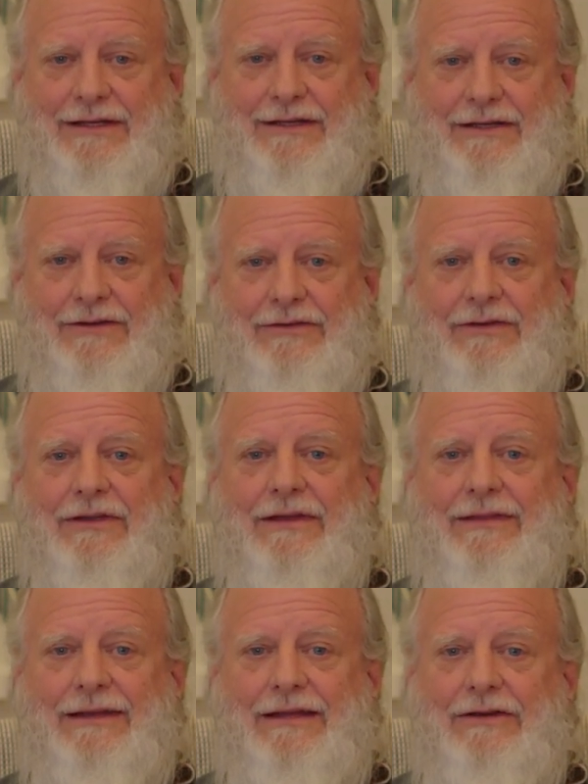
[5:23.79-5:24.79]
is
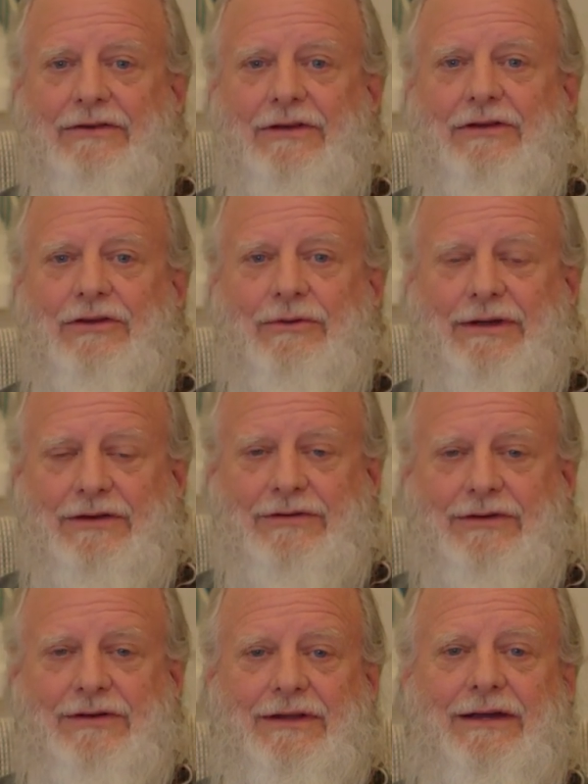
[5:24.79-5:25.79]
the
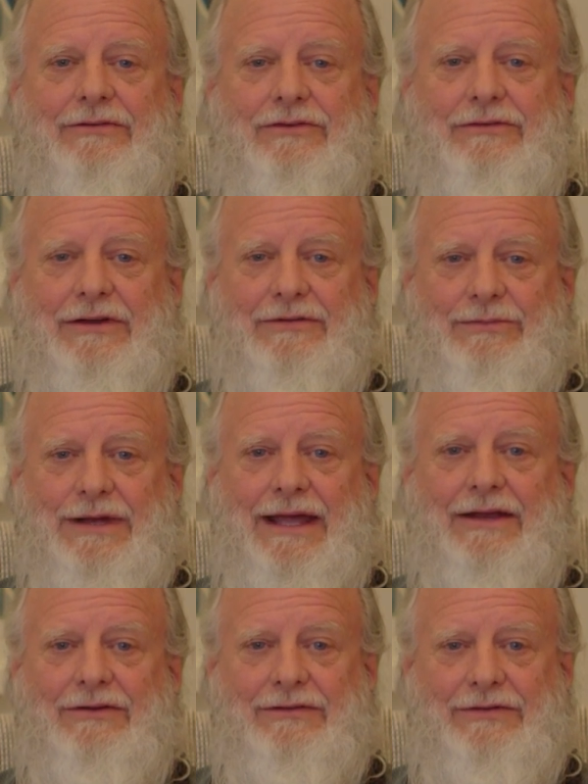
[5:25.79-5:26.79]
continuation of stress
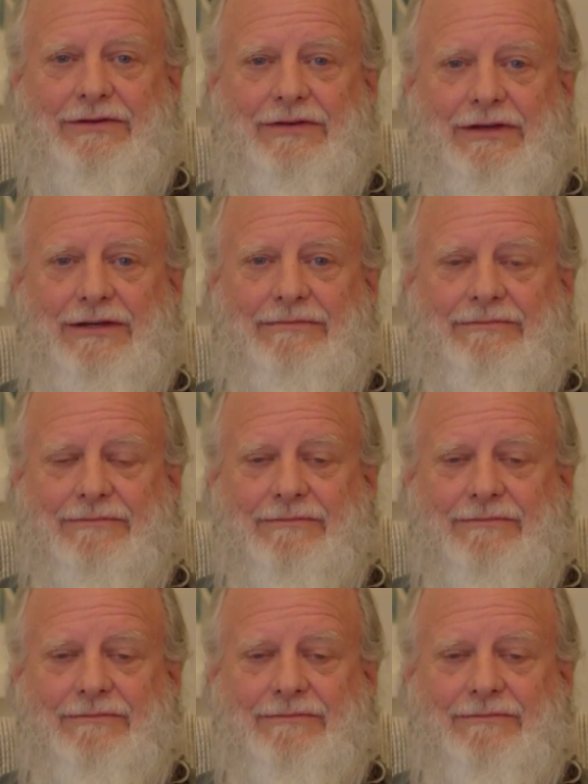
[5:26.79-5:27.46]
reactivity.